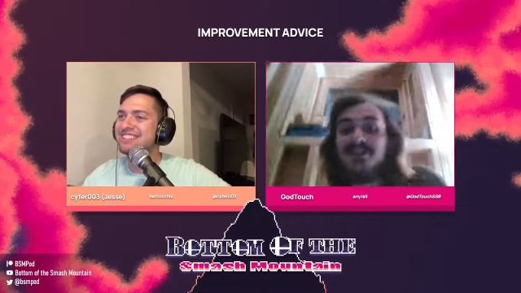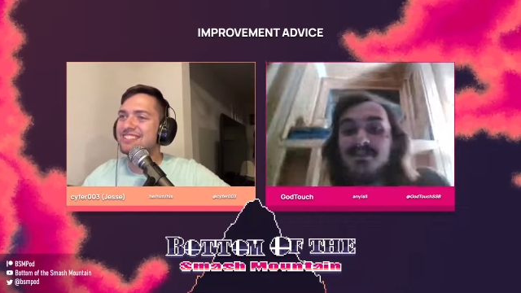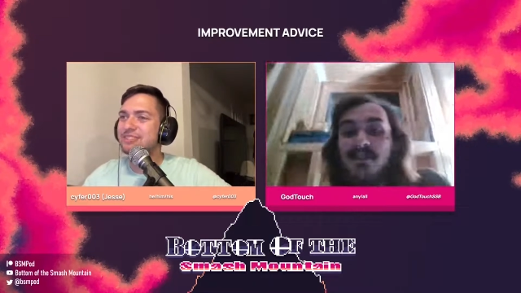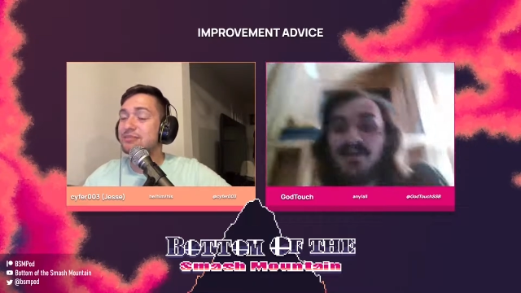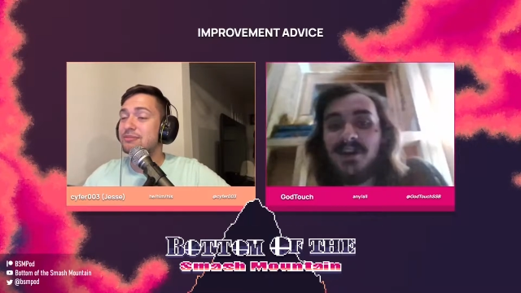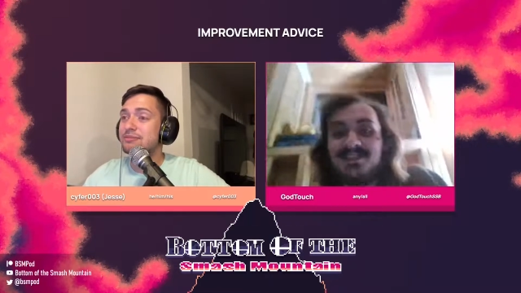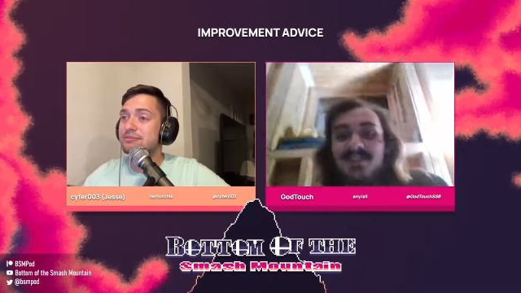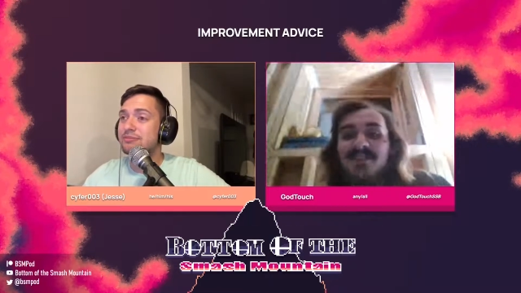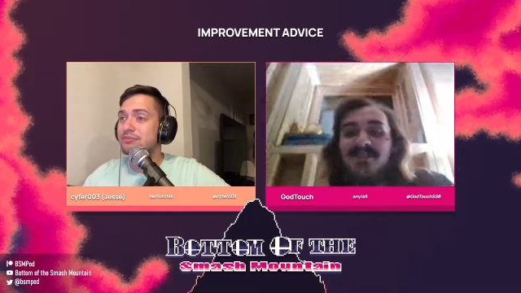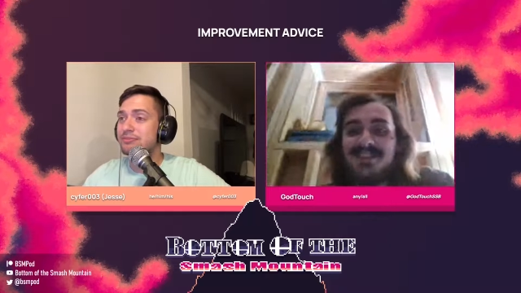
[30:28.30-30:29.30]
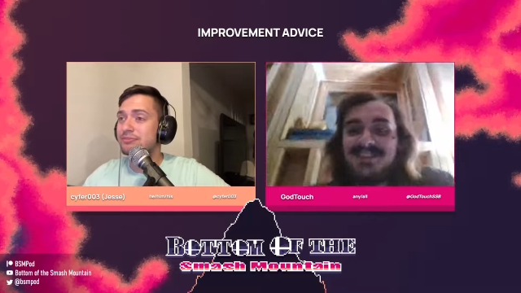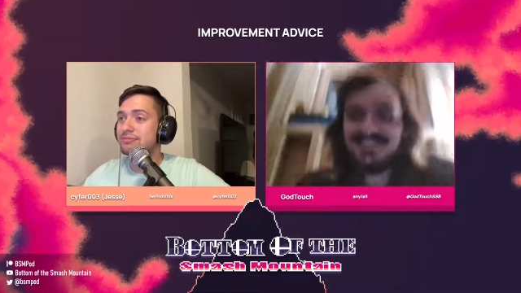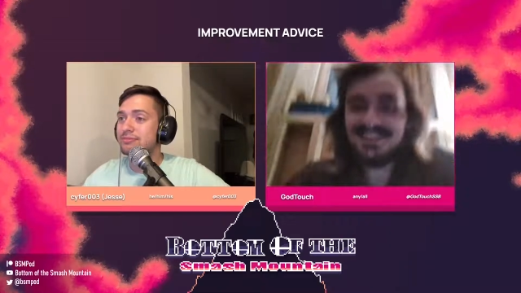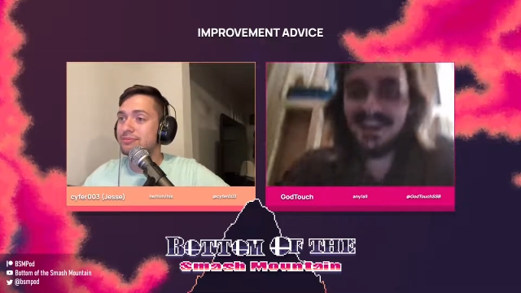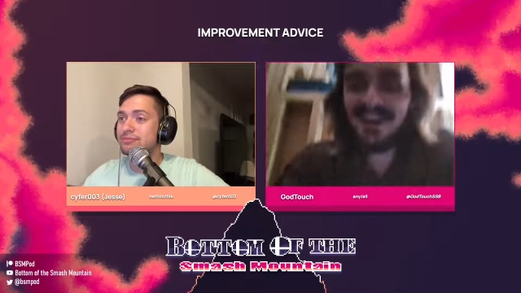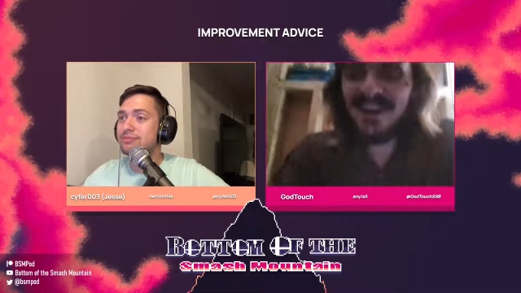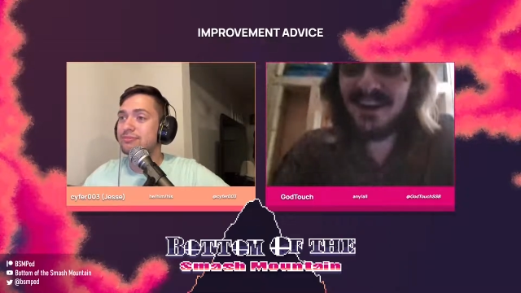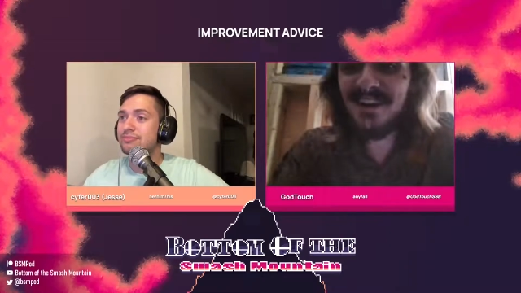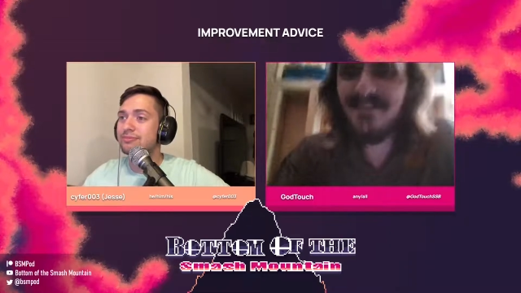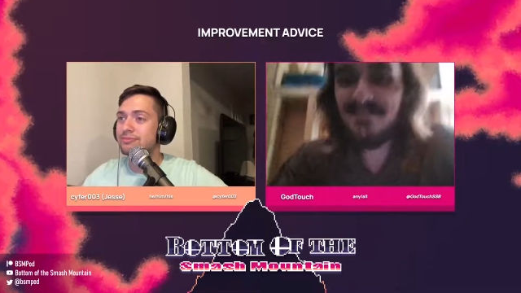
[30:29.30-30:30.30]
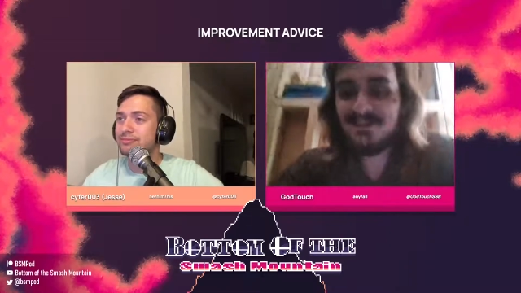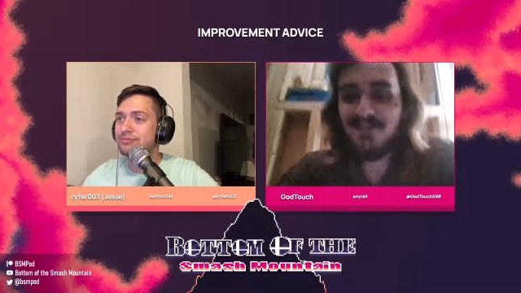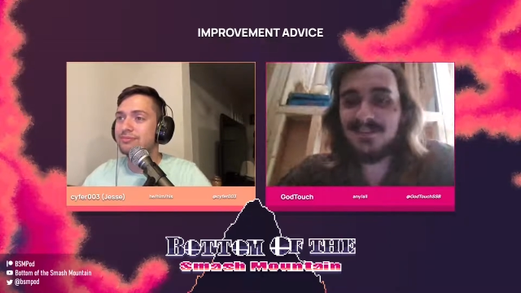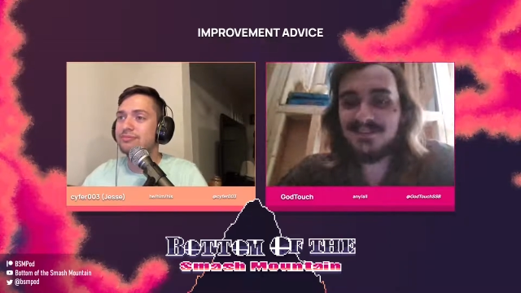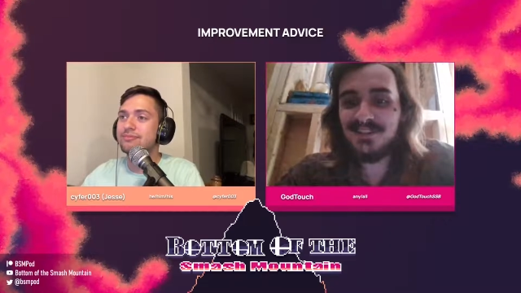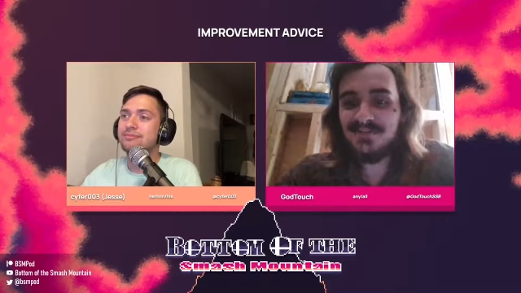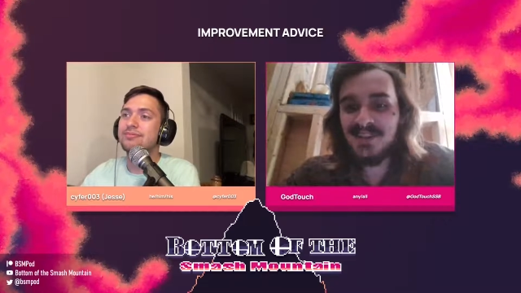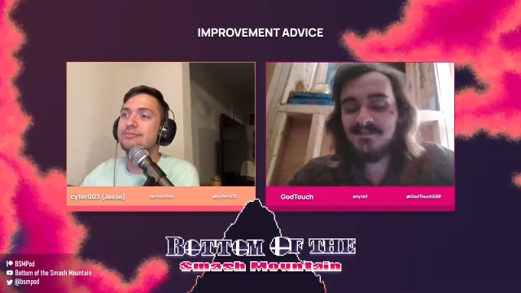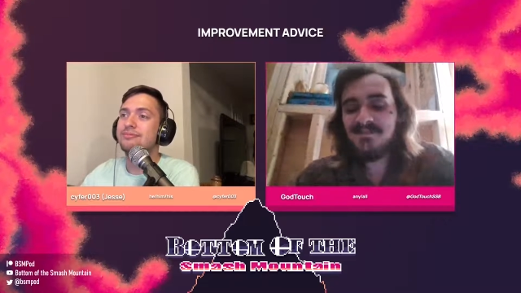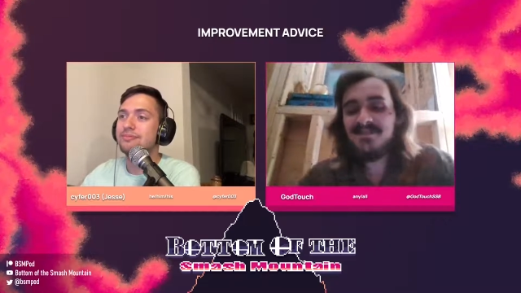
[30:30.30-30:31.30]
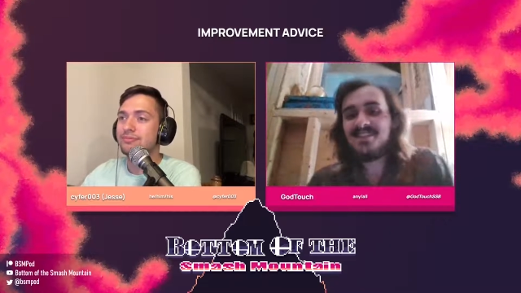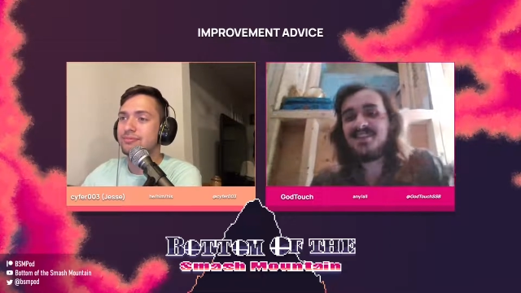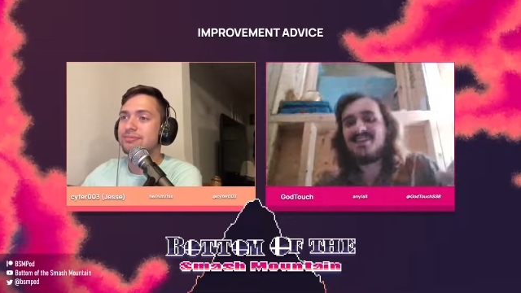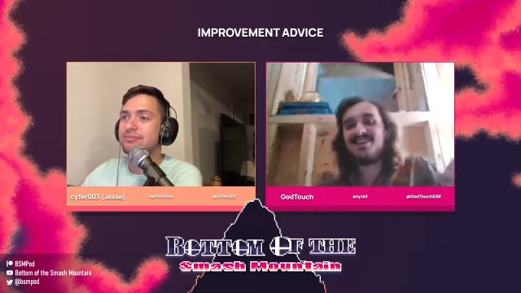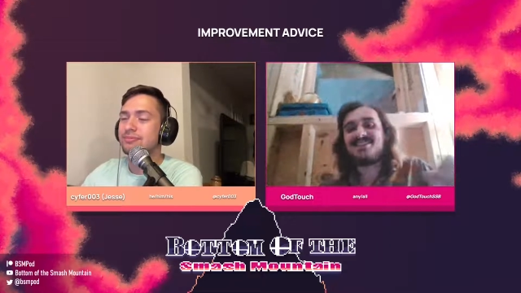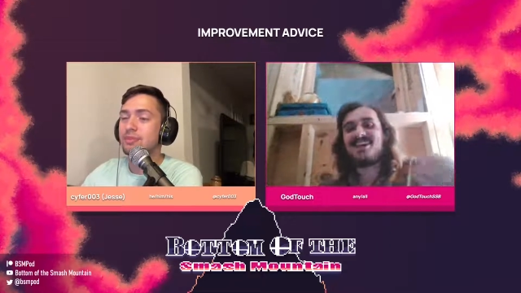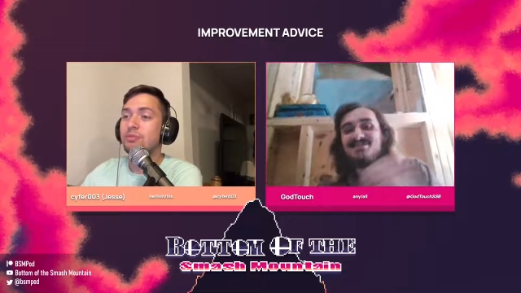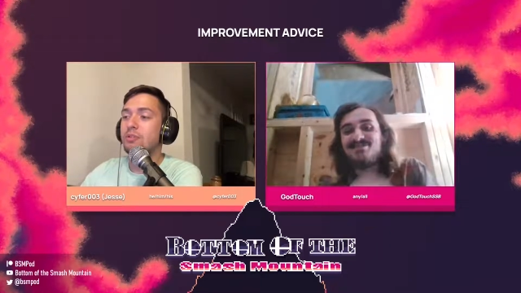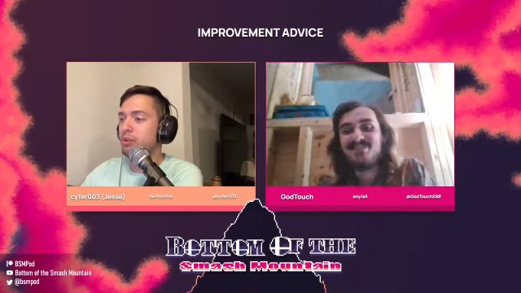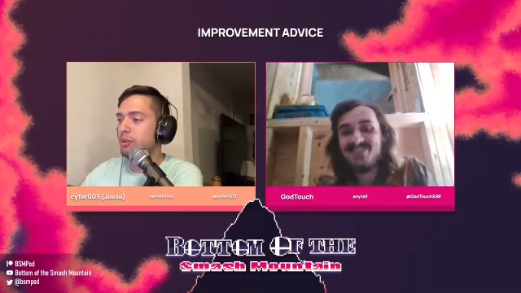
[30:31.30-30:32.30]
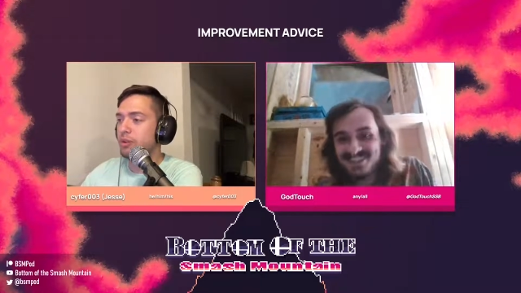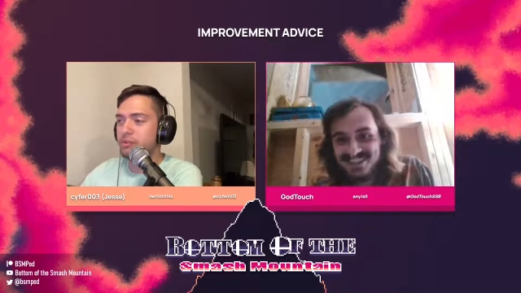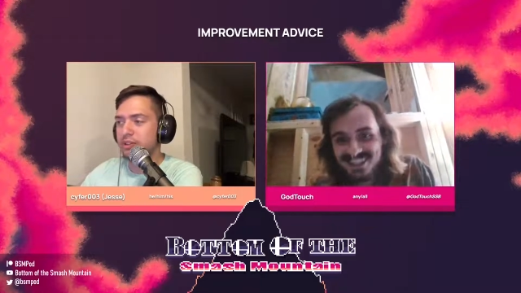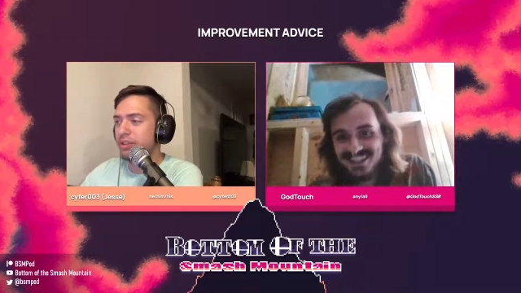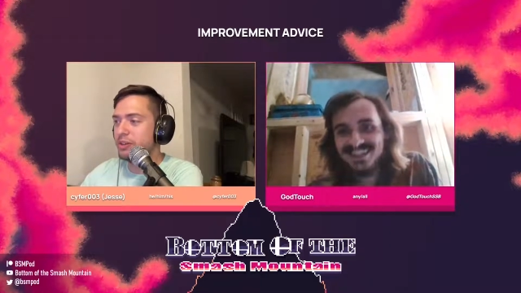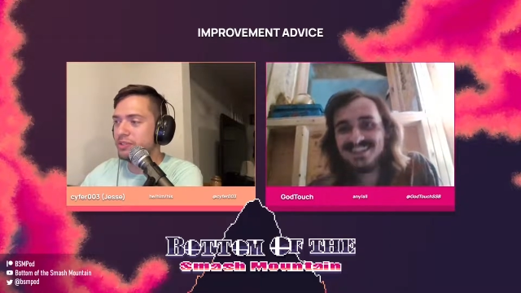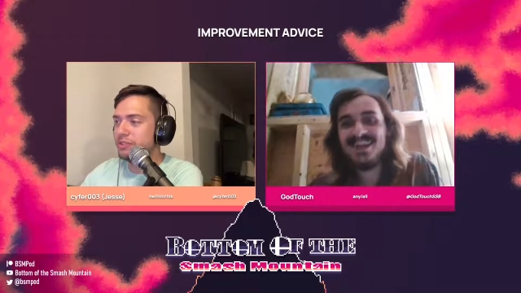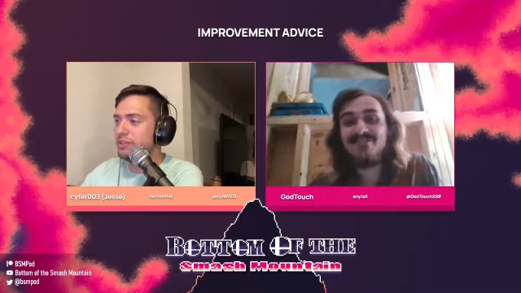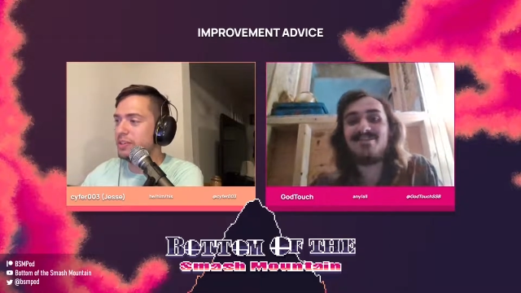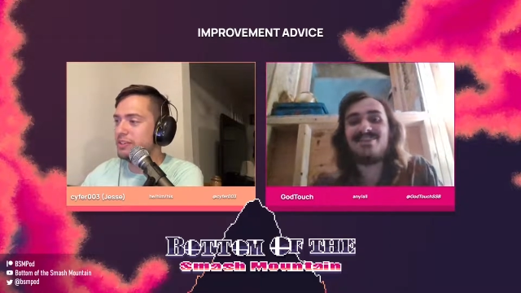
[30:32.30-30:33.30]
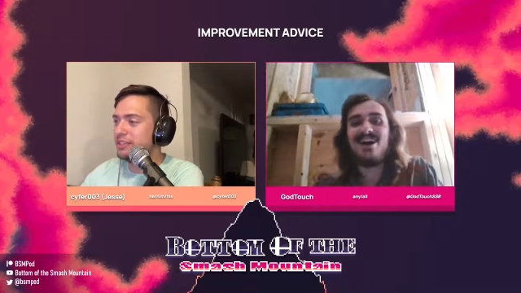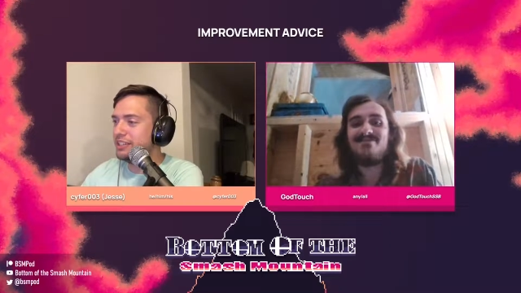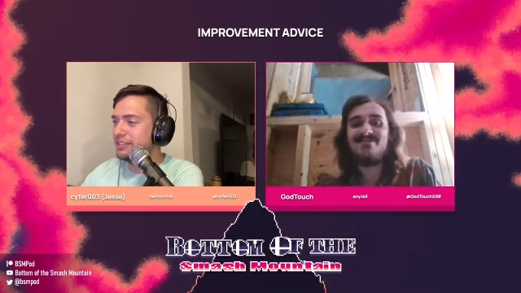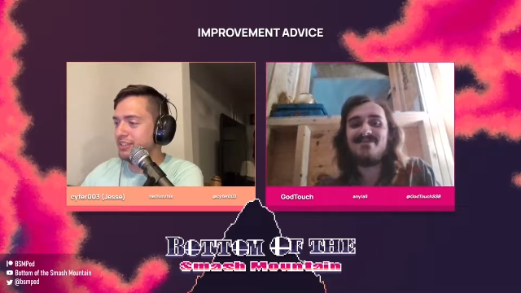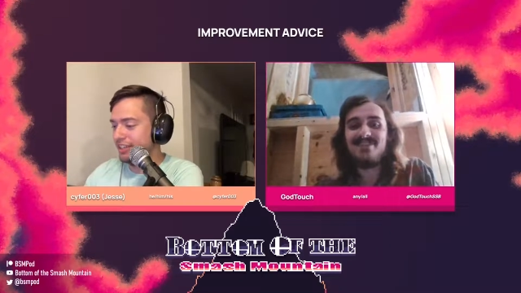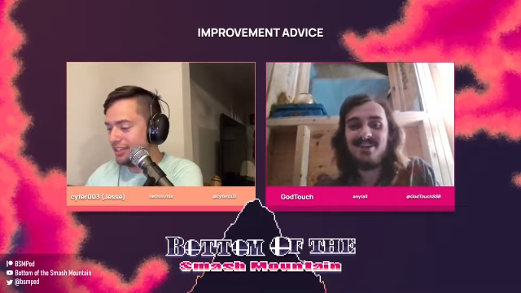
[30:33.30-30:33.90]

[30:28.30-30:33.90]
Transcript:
Speaker 1: out No Pause Tournaments uh, for sponsoring me because that's really oh, sick. Because every time